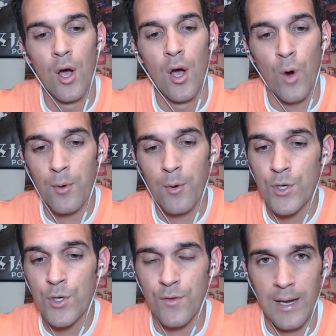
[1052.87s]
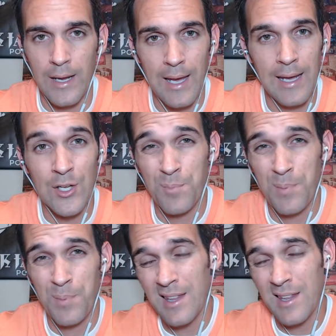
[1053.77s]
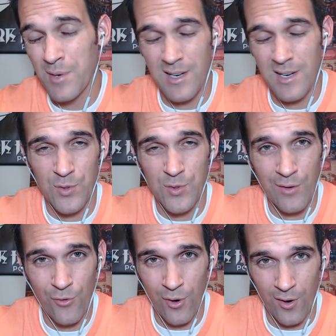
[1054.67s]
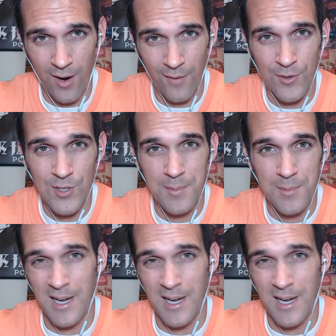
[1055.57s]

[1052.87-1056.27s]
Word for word: Robert Herjavec, hey, in Japan, they must not have 24-hour coffee shops.